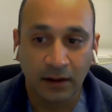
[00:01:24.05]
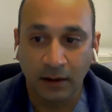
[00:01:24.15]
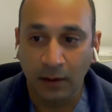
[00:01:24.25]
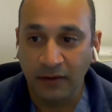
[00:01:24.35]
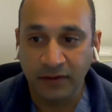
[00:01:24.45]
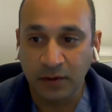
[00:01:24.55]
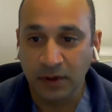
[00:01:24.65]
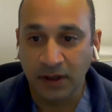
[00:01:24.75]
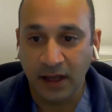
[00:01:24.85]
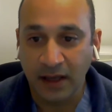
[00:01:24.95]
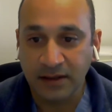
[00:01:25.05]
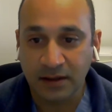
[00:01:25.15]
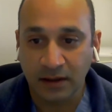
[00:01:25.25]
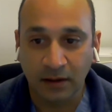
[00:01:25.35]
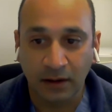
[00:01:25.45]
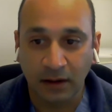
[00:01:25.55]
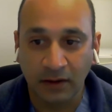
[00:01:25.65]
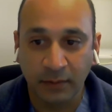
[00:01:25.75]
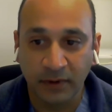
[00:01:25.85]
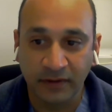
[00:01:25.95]
you know, often doing a case on
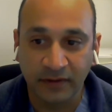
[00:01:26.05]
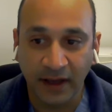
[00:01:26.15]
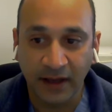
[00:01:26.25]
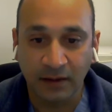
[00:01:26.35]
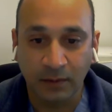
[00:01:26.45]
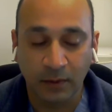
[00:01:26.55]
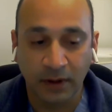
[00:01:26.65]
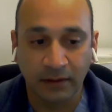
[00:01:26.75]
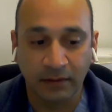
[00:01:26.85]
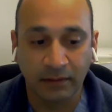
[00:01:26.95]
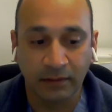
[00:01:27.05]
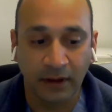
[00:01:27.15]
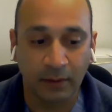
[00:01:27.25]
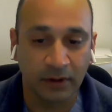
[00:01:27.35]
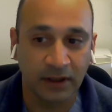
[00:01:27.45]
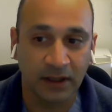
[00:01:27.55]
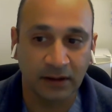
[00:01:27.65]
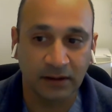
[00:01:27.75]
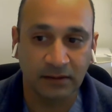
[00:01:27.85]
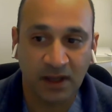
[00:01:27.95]
call in the middle of the night when they really
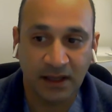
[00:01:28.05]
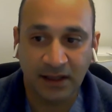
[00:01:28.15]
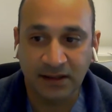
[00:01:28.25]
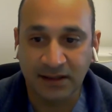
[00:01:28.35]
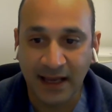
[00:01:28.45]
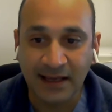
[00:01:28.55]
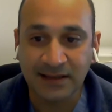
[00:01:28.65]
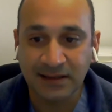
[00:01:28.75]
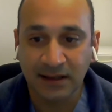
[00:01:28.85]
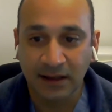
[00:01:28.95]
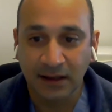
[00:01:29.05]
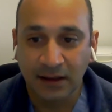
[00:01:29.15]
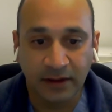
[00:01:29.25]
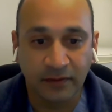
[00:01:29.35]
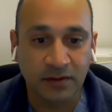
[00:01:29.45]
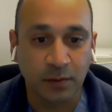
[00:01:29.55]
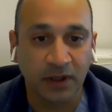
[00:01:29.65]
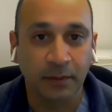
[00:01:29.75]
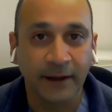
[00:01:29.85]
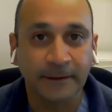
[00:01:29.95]
get get to taste the difference we
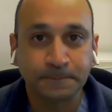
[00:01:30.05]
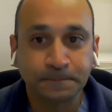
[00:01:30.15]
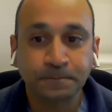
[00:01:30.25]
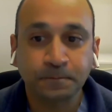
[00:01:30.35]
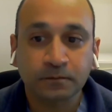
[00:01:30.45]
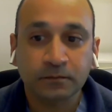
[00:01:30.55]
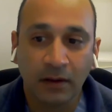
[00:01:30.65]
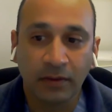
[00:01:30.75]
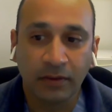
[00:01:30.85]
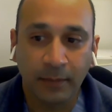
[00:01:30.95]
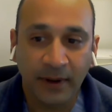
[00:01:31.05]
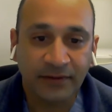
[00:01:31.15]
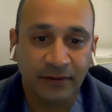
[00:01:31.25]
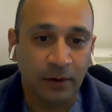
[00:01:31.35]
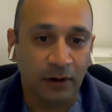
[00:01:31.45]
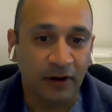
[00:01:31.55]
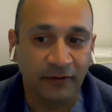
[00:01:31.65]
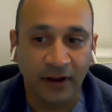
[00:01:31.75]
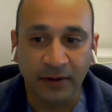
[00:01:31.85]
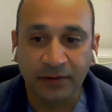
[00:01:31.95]
can make. The best though are our
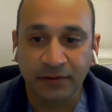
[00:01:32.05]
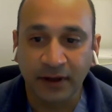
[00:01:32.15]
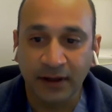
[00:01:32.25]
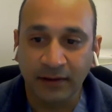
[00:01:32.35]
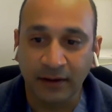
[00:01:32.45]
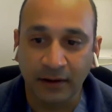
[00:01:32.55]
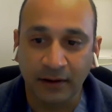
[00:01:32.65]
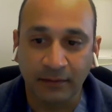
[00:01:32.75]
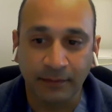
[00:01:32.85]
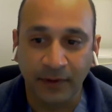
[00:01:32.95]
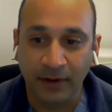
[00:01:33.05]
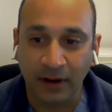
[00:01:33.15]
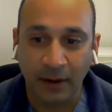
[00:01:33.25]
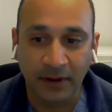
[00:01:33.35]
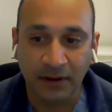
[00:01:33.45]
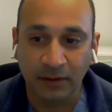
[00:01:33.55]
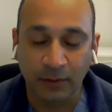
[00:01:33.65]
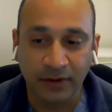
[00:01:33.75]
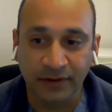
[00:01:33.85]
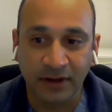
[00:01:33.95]
fellows, right? They're they're coming to the
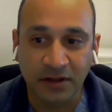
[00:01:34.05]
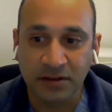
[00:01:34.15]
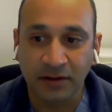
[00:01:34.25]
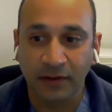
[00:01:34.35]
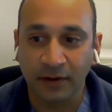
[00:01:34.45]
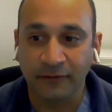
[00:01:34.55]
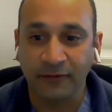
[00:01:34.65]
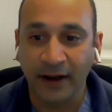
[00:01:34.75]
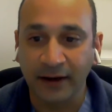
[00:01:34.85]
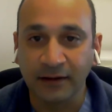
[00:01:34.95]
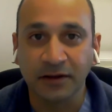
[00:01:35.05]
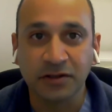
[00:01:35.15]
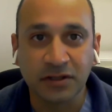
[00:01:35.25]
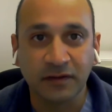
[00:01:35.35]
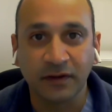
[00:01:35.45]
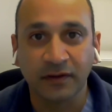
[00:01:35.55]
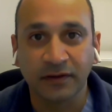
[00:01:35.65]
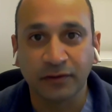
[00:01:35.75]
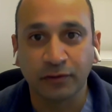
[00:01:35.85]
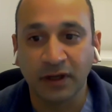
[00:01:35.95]
realization that they're finally achieving
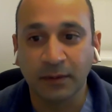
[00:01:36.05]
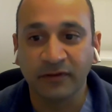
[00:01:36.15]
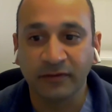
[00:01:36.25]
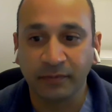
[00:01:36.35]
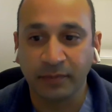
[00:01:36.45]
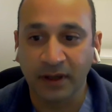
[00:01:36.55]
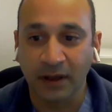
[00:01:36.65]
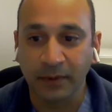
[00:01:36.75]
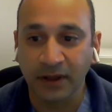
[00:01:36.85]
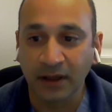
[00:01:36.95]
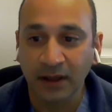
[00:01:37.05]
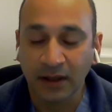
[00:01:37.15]
this dream of becoming